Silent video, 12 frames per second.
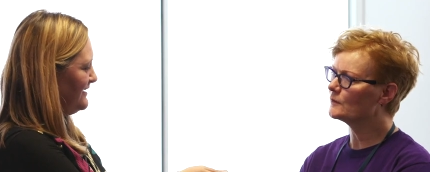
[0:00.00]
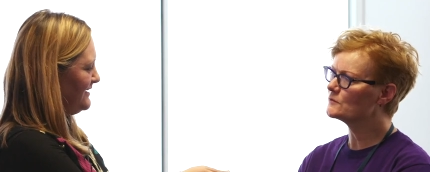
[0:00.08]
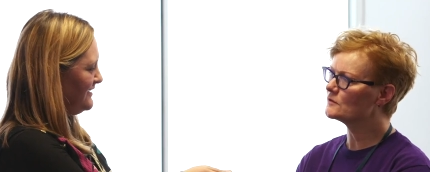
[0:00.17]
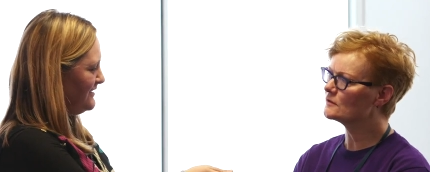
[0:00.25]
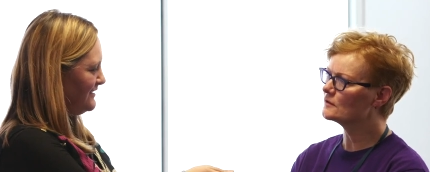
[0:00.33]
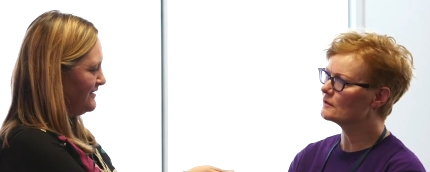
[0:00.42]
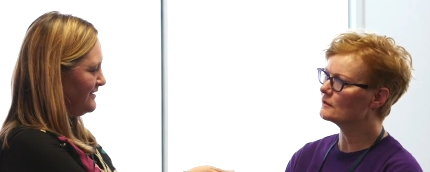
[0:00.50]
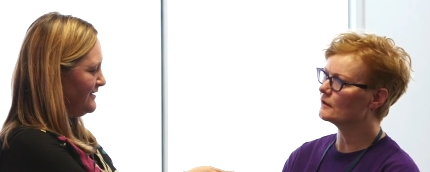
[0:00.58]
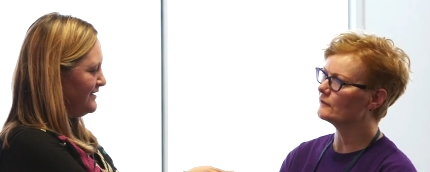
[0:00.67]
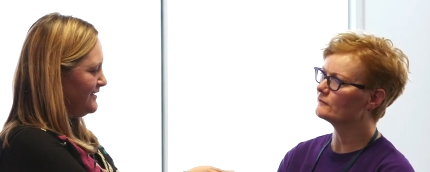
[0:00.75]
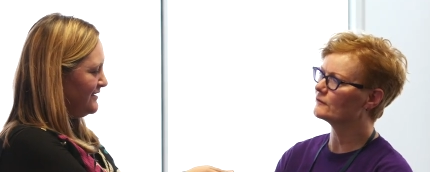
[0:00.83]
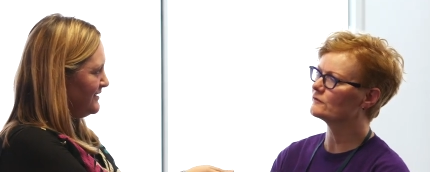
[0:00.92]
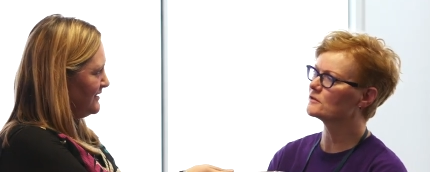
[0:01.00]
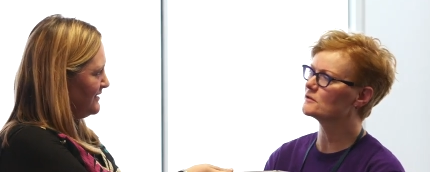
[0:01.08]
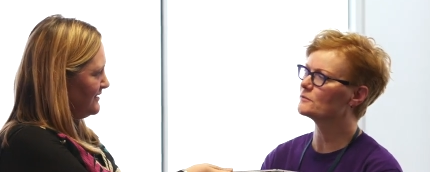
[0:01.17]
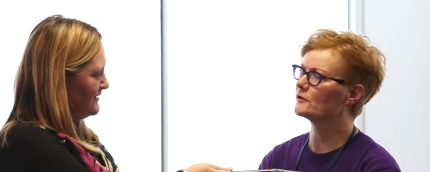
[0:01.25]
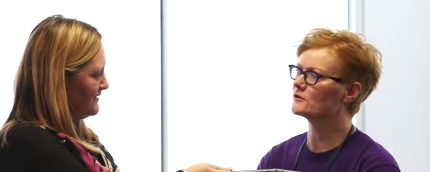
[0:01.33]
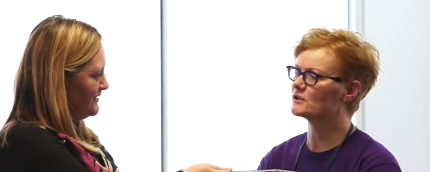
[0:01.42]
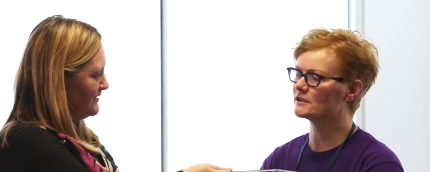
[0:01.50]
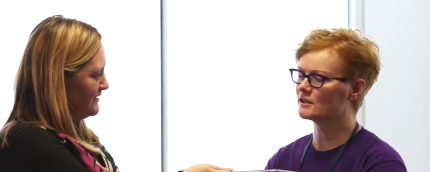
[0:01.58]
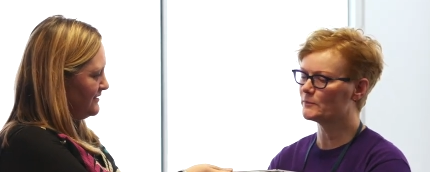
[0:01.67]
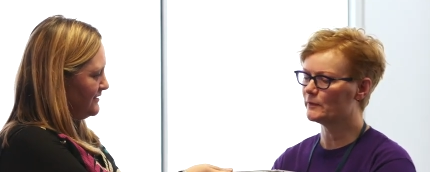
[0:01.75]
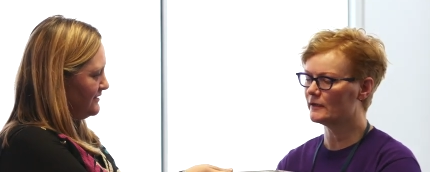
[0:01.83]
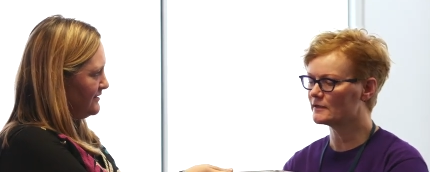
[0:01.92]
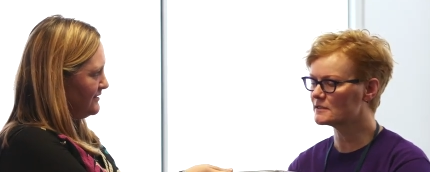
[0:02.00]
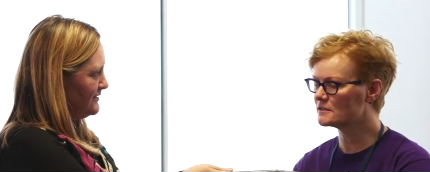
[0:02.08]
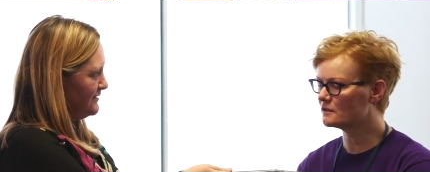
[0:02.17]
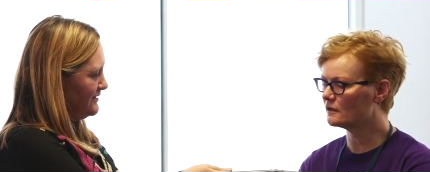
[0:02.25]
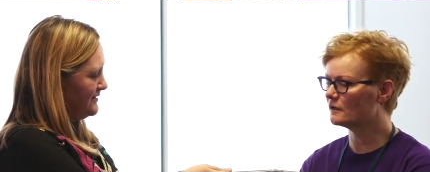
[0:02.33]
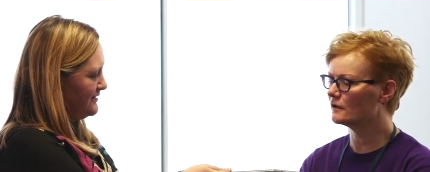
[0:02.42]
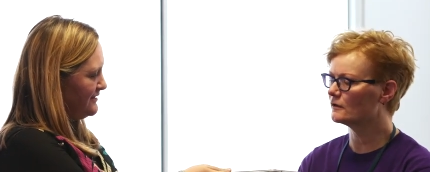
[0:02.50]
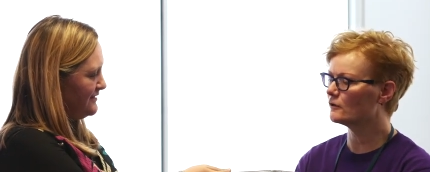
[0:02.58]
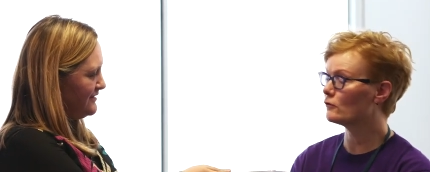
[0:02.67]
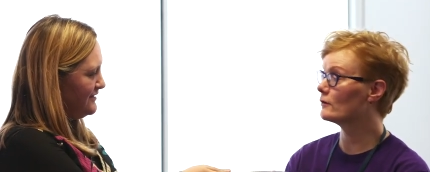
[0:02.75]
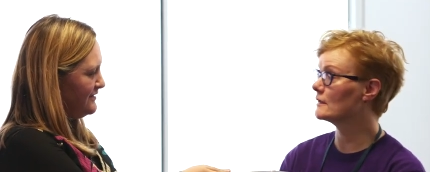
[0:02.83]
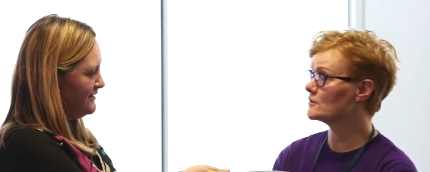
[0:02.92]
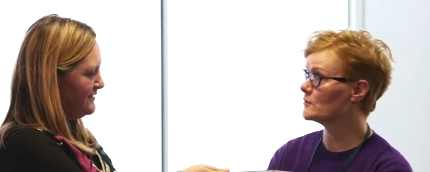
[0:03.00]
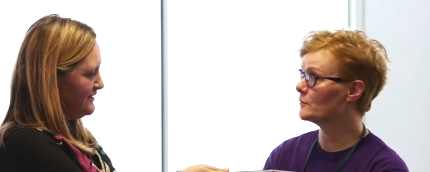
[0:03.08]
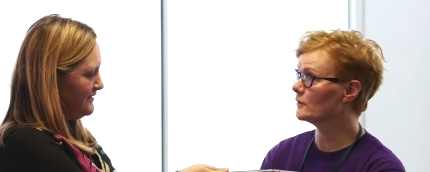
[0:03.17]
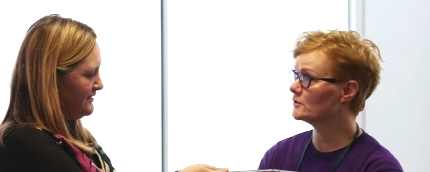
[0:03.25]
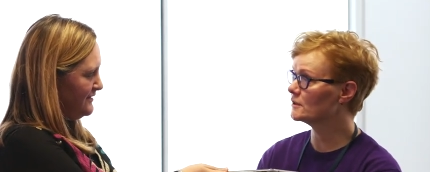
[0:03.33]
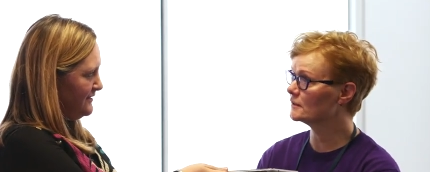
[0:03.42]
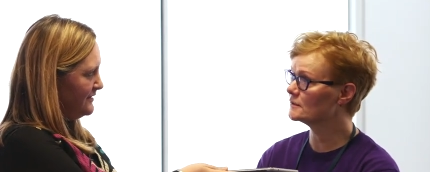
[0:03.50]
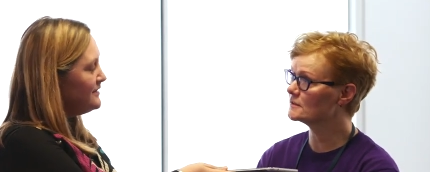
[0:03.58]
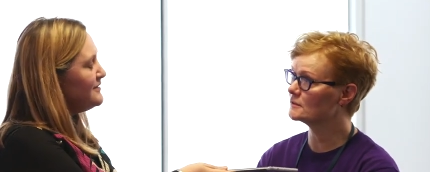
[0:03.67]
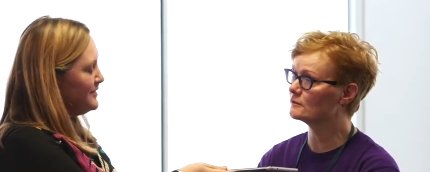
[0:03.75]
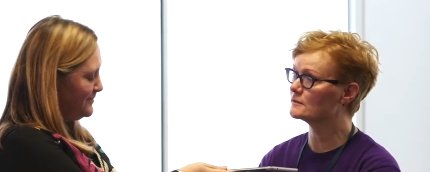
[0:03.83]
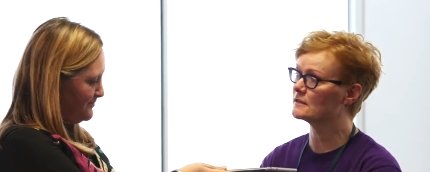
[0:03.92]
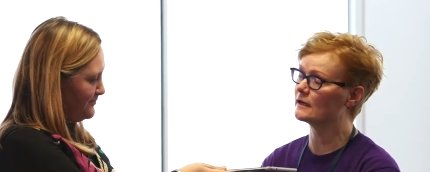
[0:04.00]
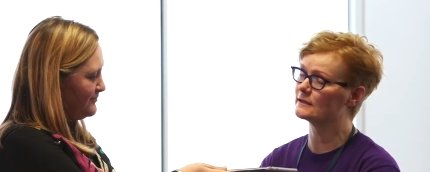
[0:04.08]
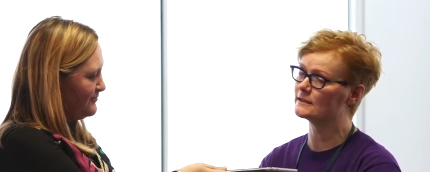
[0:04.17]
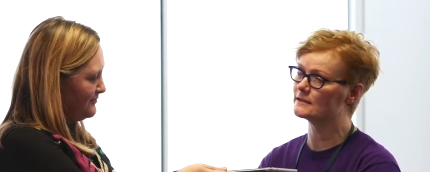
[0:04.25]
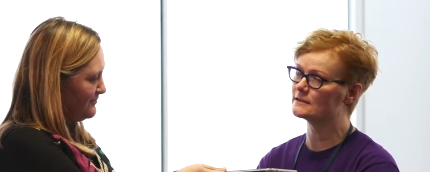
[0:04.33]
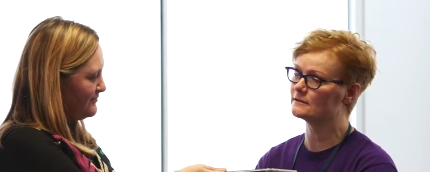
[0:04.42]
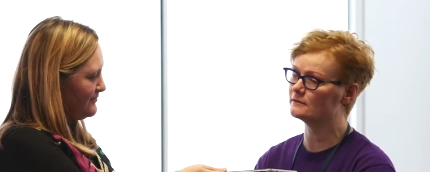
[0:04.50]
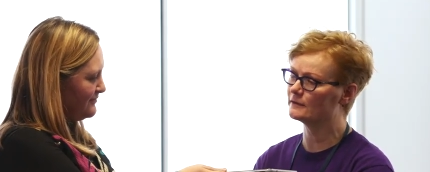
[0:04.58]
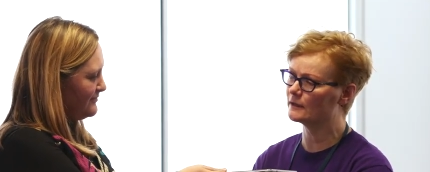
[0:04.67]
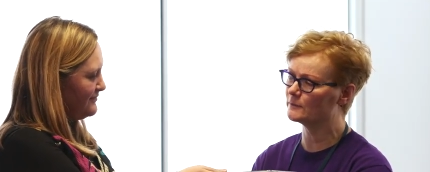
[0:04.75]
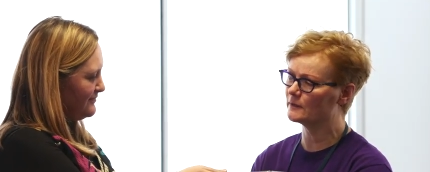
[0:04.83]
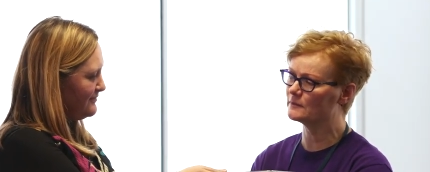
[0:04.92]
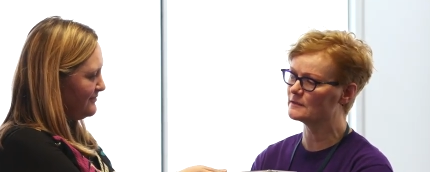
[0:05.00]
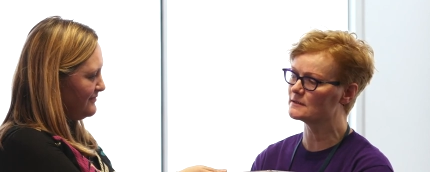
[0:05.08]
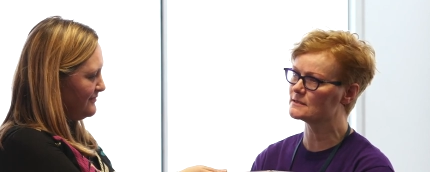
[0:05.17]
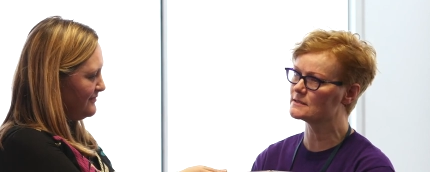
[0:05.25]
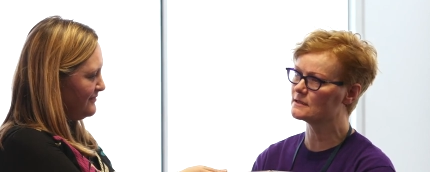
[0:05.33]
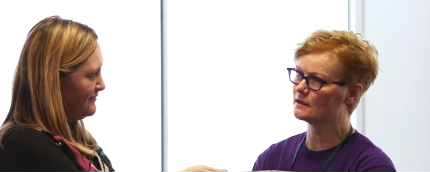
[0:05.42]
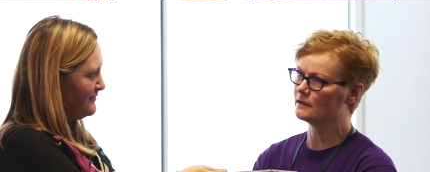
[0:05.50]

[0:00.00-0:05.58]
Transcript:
Speaker 1: I'm doing, I've, I've done a project in the past, uh, oral history project, so it's handy to get people's